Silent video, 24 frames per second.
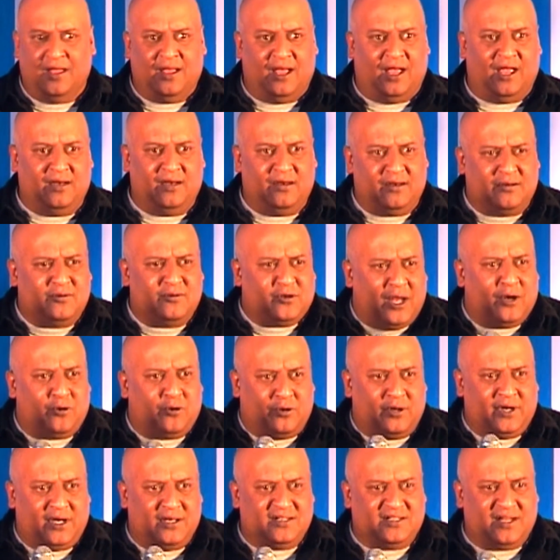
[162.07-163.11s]
And so I
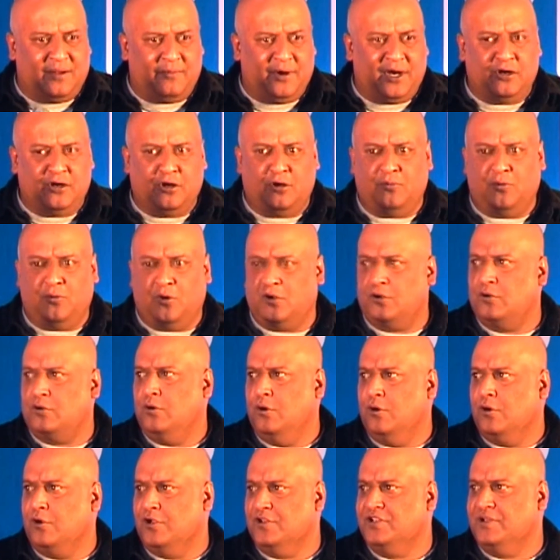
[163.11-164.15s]
could get some idea of what
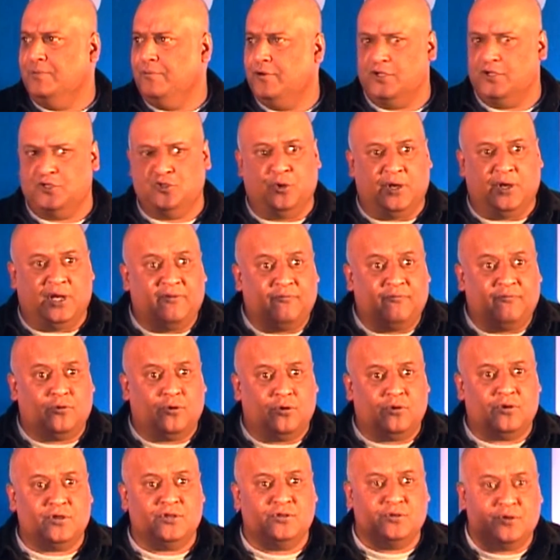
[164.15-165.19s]
Coke or someone was doing. If
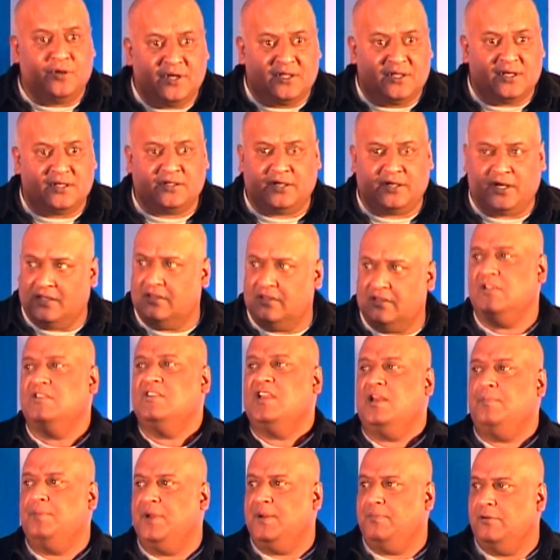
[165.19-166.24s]
Coke is doing these great things,
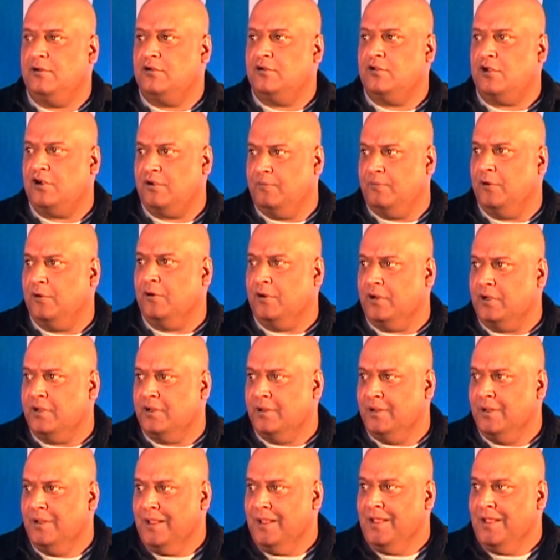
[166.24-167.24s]
then people will talk about it.